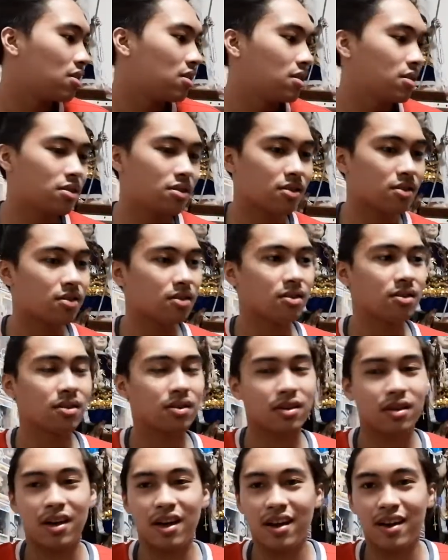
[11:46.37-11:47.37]
It's
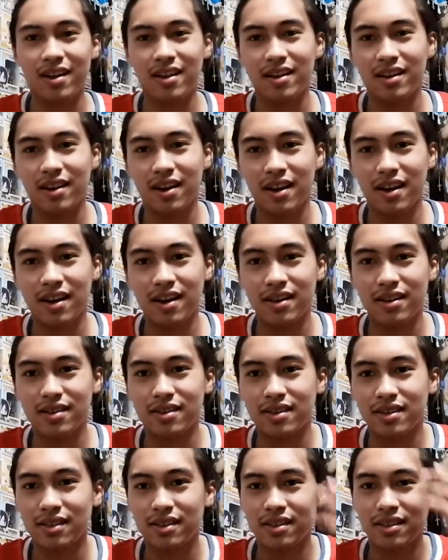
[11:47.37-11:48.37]
getting
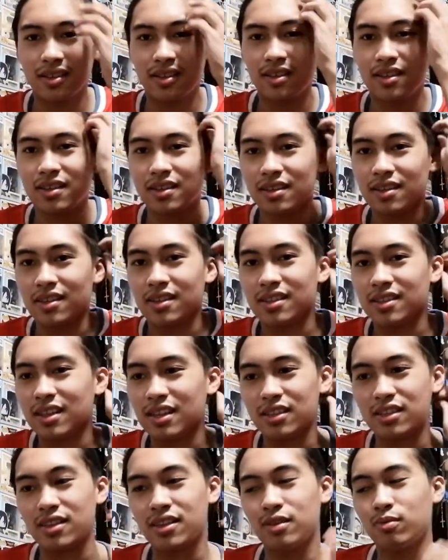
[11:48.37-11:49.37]
like
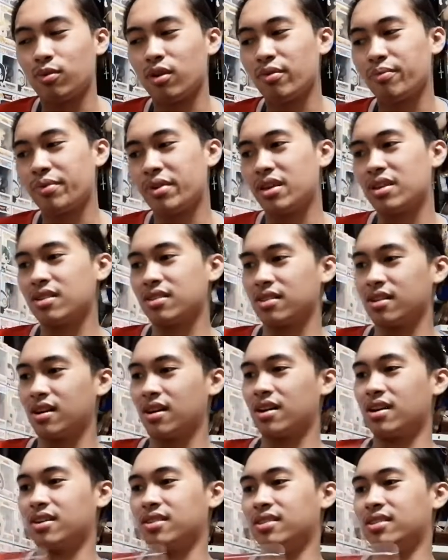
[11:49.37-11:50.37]
that's just my opinion,
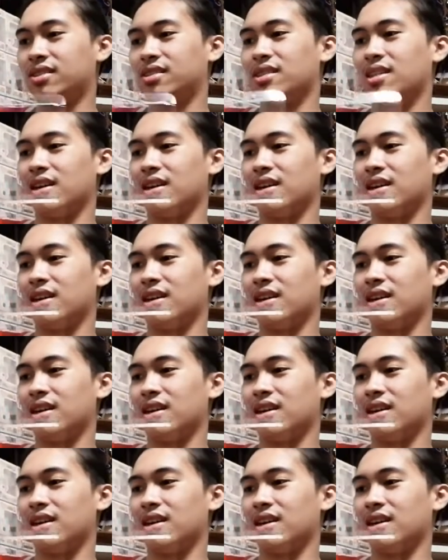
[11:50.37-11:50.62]
guys.